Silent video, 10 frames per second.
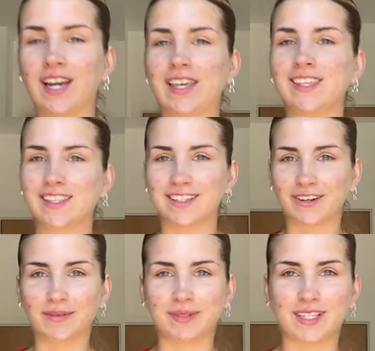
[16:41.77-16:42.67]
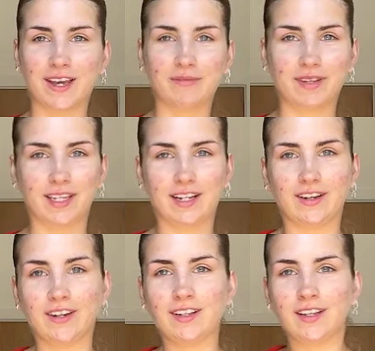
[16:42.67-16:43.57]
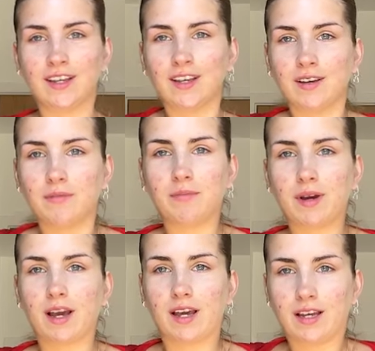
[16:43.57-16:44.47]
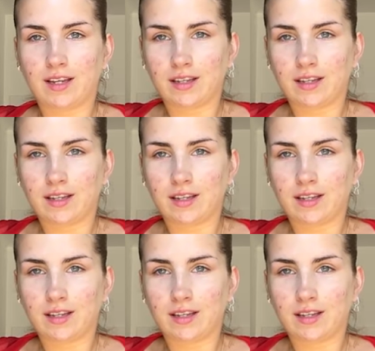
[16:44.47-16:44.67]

I think the top is helping a lot, but